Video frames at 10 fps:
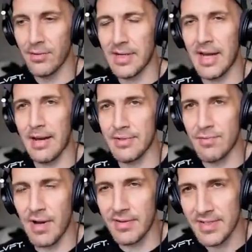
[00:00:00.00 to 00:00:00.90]
Okay, I was
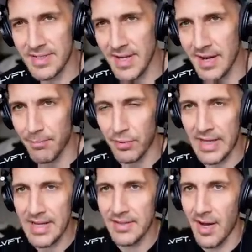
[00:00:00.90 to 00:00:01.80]
wrong. This is not a
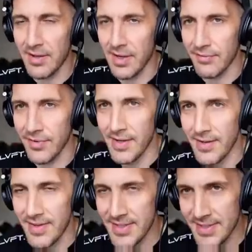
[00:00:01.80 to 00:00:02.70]
Blade knockoff.
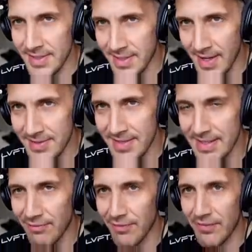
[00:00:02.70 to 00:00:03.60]
This is a
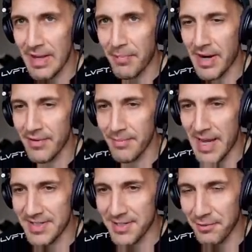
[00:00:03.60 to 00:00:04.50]
cutscene from Vampire the
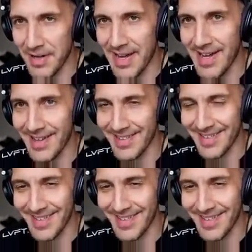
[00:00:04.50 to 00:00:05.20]
Masquerade.